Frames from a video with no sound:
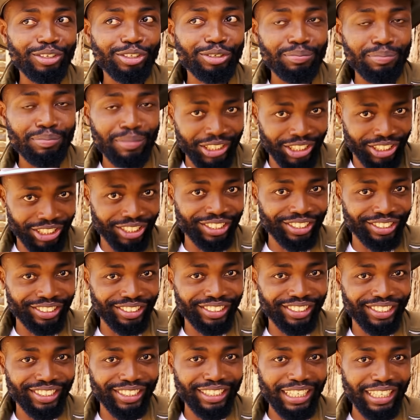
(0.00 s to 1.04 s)

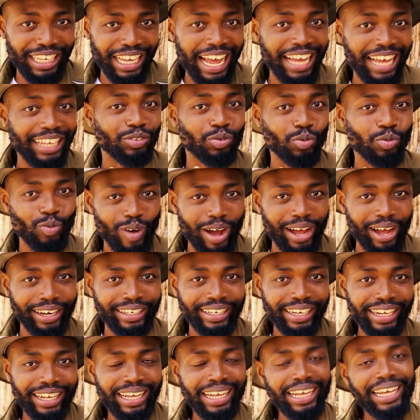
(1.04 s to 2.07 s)
machines as
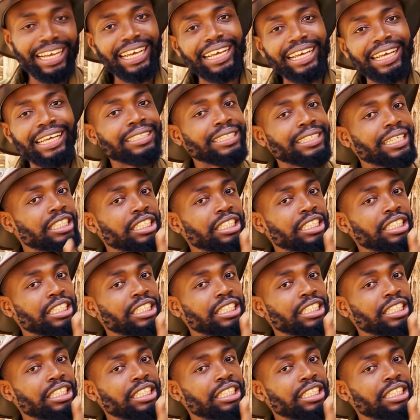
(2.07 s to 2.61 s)
one. It's a